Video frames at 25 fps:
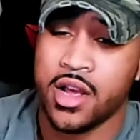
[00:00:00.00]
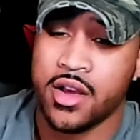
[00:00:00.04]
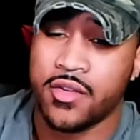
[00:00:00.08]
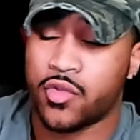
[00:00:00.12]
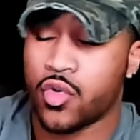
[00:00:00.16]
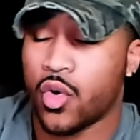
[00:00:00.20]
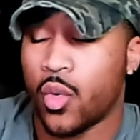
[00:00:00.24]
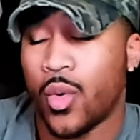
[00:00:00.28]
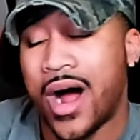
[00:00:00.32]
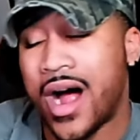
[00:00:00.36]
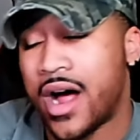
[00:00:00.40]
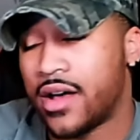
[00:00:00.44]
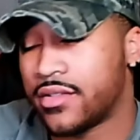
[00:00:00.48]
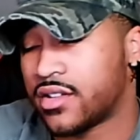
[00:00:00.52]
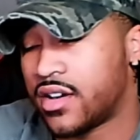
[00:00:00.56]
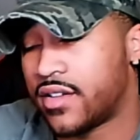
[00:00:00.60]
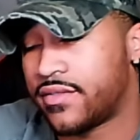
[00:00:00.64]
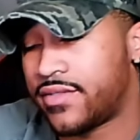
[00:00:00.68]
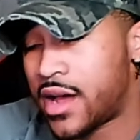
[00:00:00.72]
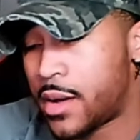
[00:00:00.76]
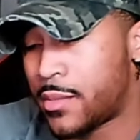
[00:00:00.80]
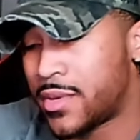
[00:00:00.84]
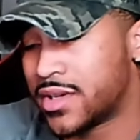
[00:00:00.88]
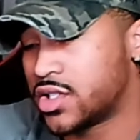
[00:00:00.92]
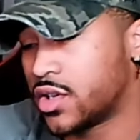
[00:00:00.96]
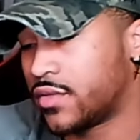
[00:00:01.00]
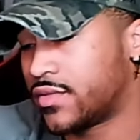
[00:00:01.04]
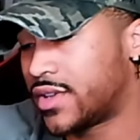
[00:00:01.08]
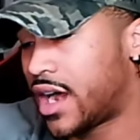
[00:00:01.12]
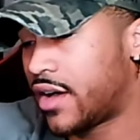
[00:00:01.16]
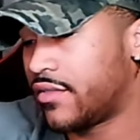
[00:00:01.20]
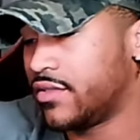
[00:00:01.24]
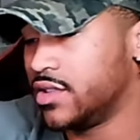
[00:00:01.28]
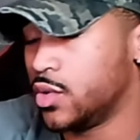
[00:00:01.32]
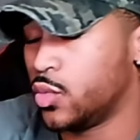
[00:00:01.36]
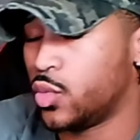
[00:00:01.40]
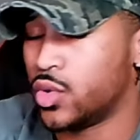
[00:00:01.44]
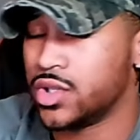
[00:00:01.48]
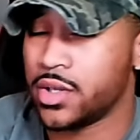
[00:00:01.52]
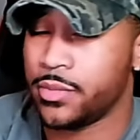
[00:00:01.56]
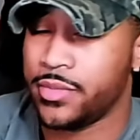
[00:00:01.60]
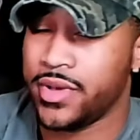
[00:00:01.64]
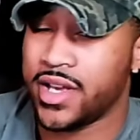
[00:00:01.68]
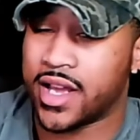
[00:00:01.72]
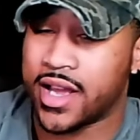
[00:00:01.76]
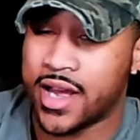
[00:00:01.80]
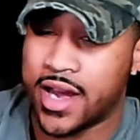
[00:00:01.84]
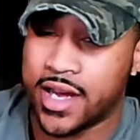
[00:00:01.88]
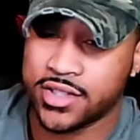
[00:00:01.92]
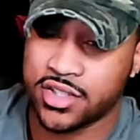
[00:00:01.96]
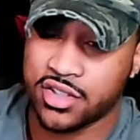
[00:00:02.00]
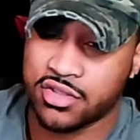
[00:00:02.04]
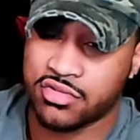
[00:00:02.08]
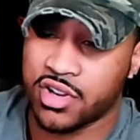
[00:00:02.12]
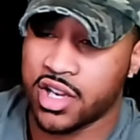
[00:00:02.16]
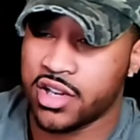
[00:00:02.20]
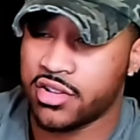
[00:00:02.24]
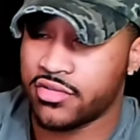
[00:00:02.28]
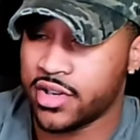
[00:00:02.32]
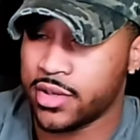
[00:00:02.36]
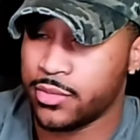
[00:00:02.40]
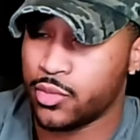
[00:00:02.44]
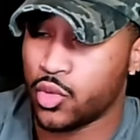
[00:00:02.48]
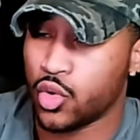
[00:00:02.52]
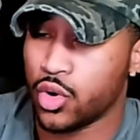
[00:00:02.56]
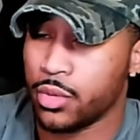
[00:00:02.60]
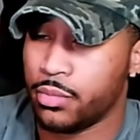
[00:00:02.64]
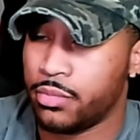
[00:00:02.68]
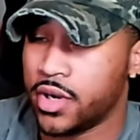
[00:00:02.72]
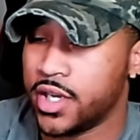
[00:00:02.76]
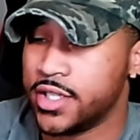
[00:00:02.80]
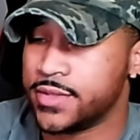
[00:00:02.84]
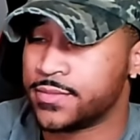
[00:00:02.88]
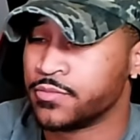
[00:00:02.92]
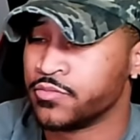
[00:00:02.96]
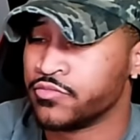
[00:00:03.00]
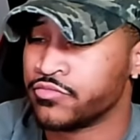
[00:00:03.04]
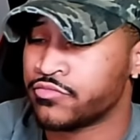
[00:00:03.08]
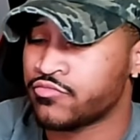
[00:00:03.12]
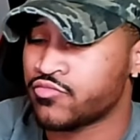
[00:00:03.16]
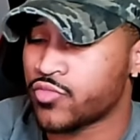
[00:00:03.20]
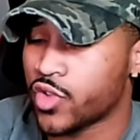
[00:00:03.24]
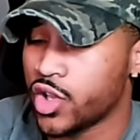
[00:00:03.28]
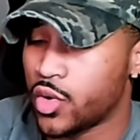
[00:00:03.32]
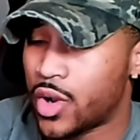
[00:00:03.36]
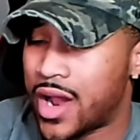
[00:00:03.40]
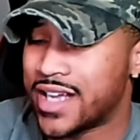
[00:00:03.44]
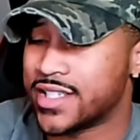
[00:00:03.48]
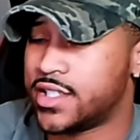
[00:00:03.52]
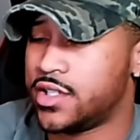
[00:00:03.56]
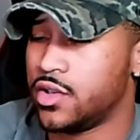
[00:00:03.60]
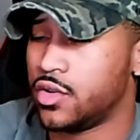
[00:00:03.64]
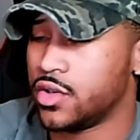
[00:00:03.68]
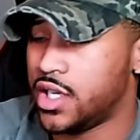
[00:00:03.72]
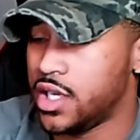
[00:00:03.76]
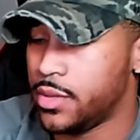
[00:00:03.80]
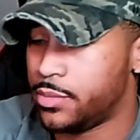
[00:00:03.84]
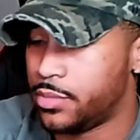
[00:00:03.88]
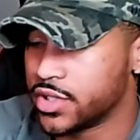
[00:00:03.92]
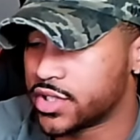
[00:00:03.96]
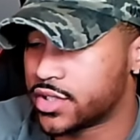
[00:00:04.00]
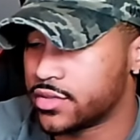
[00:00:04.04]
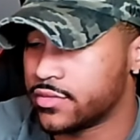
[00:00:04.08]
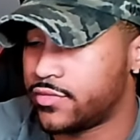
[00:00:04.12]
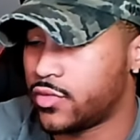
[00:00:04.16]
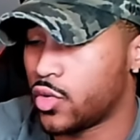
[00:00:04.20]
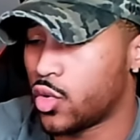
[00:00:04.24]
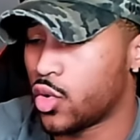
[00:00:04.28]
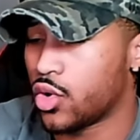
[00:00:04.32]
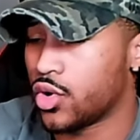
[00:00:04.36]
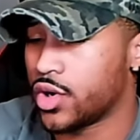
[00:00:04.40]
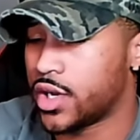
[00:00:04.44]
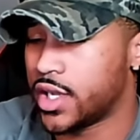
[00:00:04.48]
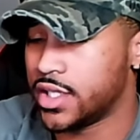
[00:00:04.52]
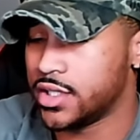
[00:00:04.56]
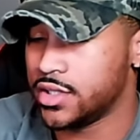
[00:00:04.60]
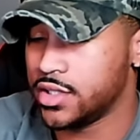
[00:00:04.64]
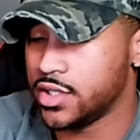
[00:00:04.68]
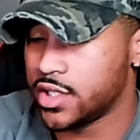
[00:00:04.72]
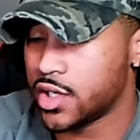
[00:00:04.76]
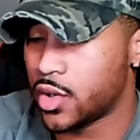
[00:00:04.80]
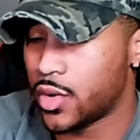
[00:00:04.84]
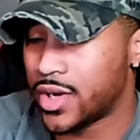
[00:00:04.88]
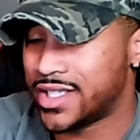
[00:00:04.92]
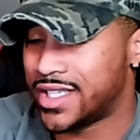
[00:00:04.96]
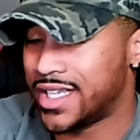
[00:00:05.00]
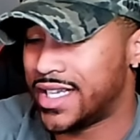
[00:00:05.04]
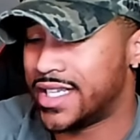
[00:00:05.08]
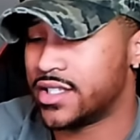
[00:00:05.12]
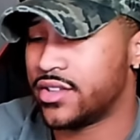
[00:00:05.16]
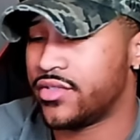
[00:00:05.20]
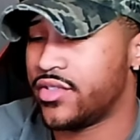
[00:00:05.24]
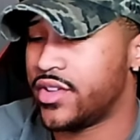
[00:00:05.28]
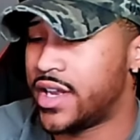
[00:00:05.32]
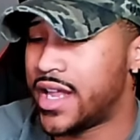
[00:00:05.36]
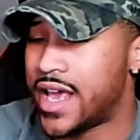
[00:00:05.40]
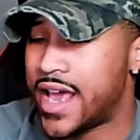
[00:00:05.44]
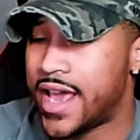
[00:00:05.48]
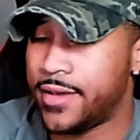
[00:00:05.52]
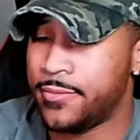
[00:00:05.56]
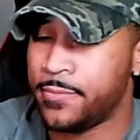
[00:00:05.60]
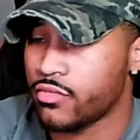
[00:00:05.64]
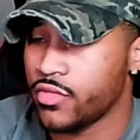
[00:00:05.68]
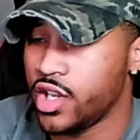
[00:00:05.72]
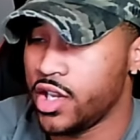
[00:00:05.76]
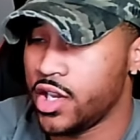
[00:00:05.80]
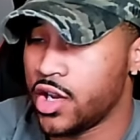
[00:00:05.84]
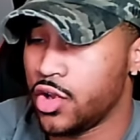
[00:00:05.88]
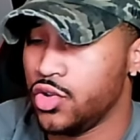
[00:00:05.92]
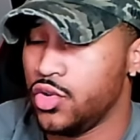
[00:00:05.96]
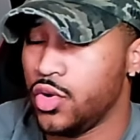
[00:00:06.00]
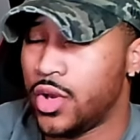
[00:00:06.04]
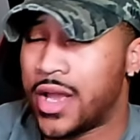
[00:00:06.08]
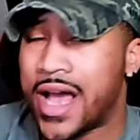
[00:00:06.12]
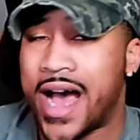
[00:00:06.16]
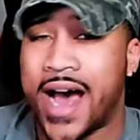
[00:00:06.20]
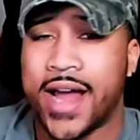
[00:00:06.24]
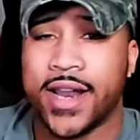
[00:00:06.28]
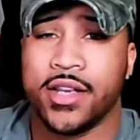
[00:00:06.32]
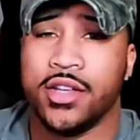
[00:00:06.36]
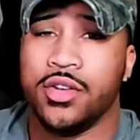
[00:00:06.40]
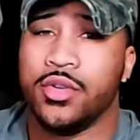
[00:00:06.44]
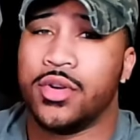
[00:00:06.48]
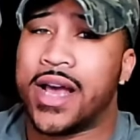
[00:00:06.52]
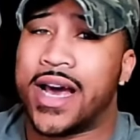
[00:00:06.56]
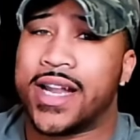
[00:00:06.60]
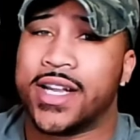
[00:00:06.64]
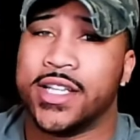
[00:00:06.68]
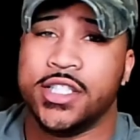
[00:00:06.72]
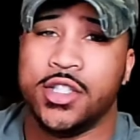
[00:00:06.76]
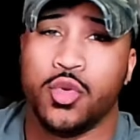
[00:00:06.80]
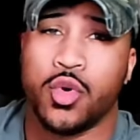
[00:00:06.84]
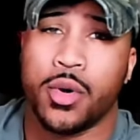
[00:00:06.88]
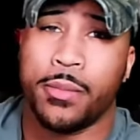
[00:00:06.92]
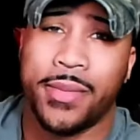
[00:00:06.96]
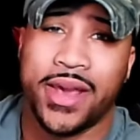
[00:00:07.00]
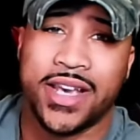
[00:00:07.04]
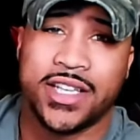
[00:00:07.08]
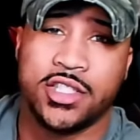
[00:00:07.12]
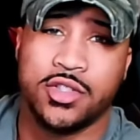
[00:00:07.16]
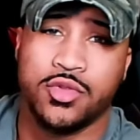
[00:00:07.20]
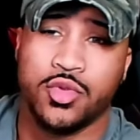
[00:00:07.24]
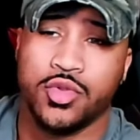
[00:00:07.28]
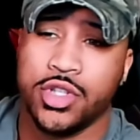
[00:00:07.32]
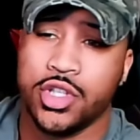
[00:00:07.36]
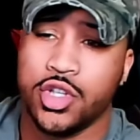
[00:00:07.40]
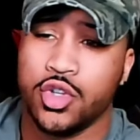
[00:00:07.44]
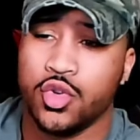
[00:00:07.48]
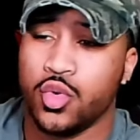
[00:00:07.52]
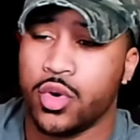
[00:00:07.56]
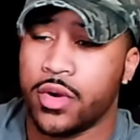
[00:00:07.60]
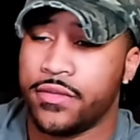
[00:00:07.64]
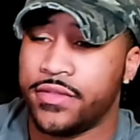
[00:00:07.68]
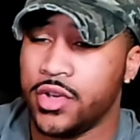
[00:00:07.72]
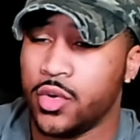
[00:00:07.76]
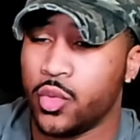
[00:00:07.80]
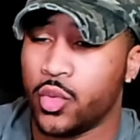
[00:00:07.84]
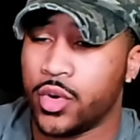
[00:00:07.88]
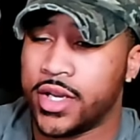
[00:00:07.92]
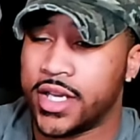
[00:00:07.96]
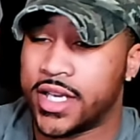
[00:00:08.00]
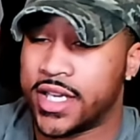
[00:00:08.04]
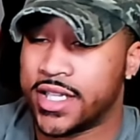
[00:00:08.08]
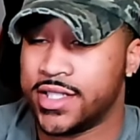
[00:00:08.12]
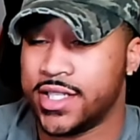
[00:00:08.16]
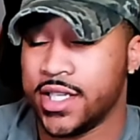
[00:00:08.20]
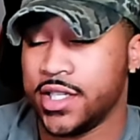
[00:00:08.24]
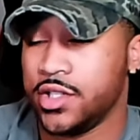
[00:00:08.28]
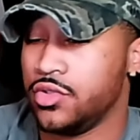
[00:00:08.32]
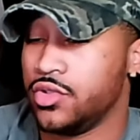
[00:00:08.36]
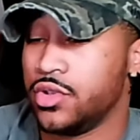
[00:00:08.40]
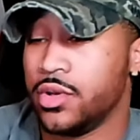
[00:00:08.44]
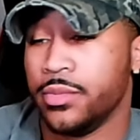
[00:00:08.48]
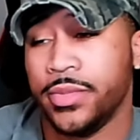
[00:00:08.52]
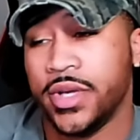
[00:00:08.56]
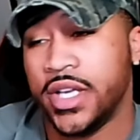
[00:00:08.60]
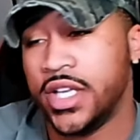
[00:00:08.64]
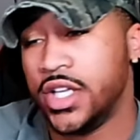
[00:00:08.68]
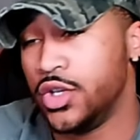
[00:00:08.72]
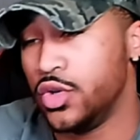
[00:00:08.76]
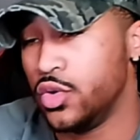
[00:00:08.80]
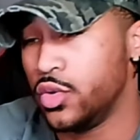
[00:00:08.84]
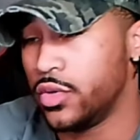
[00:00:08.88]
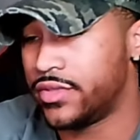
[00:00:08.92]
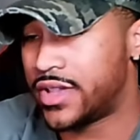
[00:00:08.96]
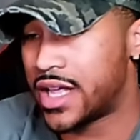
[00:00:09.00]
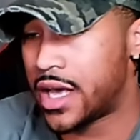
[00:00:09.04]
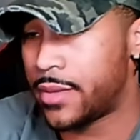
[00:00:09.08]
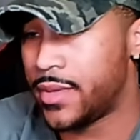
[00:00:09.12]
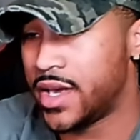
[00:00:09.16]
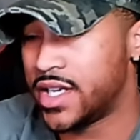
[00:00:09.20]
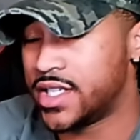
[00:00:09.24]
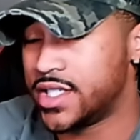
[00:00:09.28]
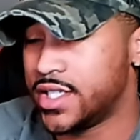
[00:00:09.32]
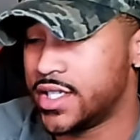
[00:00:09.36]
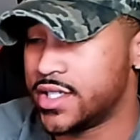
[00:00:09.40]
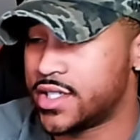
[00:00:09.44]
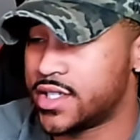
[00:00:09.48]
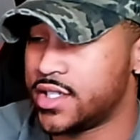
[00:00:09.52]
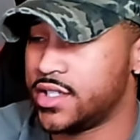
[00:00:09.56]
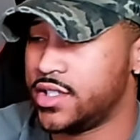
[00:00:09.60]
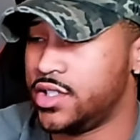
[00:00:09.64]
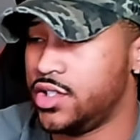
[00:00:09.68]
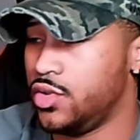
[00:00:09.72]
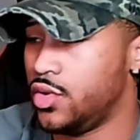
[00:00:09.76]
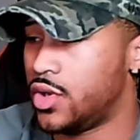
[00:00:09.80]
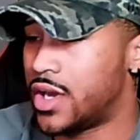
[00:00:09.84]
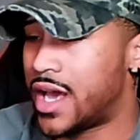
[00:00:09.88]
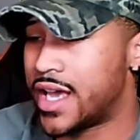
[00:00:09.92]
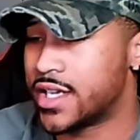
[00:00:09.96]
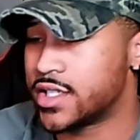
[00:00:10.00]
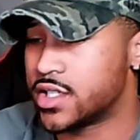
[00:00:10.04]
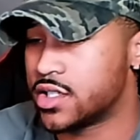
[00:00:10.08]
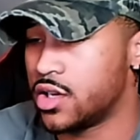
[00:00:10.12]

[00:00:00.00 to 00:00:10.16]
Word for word: For a while there, I found myself not really wanting to be a content creator anymore, but, you know, I still keep pushing forward, and, you know, at the end of the day, you know, you gotta do what makes you you if you want to continue to be you, if that makes any sense to you guys.